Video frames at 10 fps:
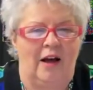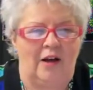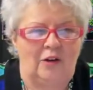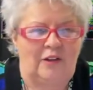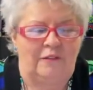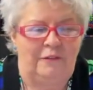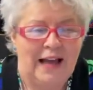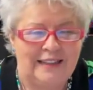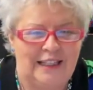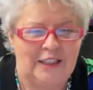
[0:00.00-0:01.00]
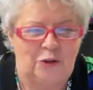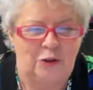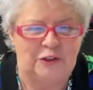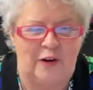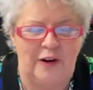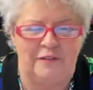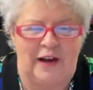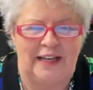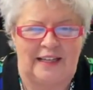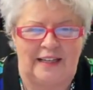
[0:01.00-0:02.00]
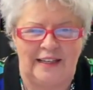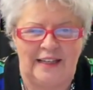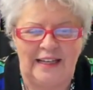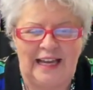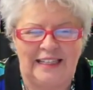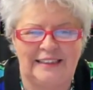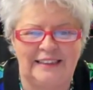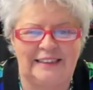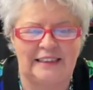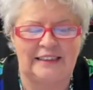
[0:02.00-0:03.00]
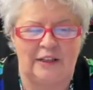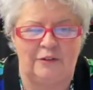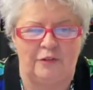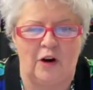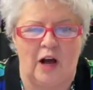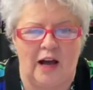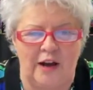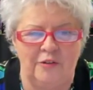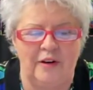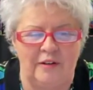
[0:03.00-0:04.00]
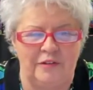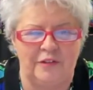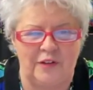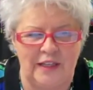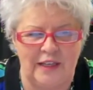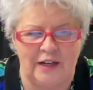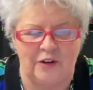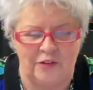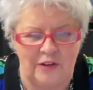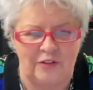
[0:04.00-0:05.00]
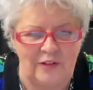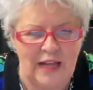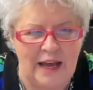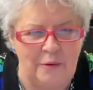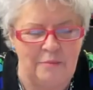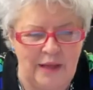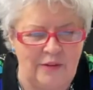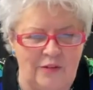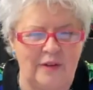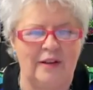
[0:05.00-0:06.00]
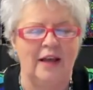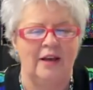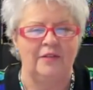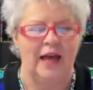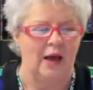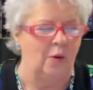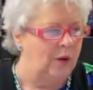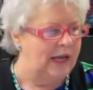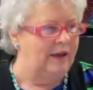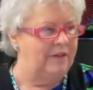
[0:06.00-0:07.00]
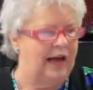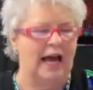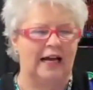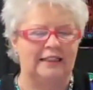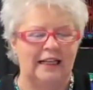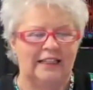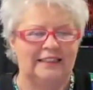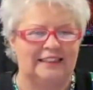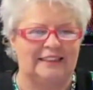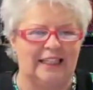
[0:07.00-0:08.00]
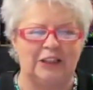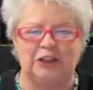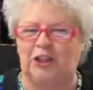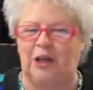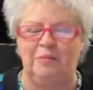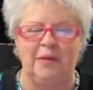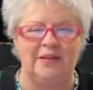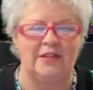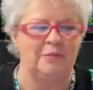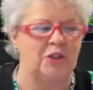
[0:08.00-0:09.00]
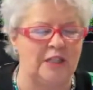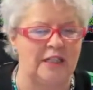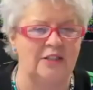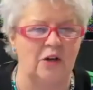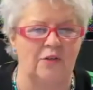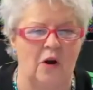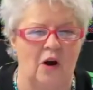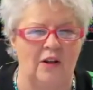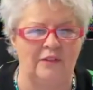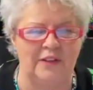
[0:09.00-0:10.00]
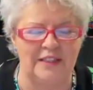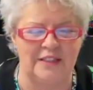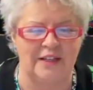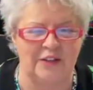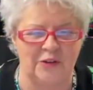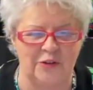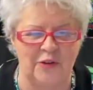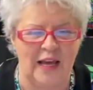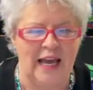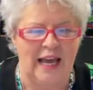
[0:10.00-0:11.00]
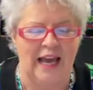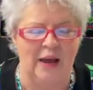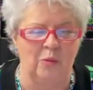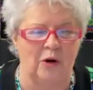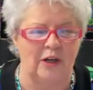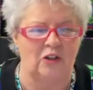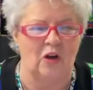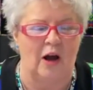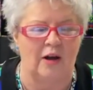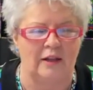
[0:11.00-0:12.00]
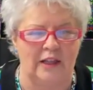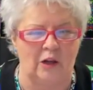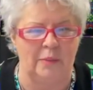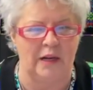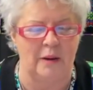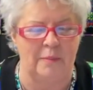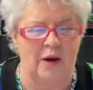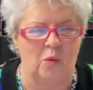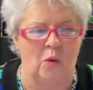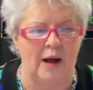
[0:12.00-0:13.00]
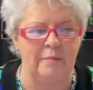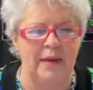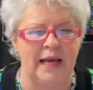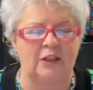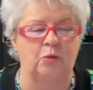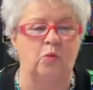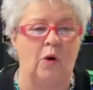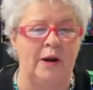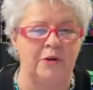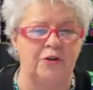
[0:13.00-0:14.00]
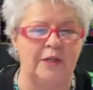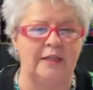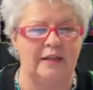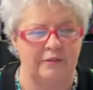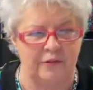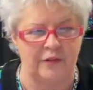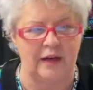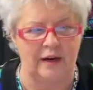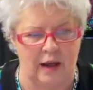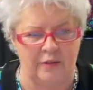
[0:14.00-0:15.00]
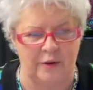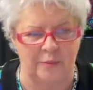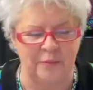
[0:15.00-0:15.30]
the fact that Husqvarna Viking has existed for 150 years. Isn't that amazing that we have had such amazing machines over all of these years? And we're going to talk a little bit about what makes one machine different than another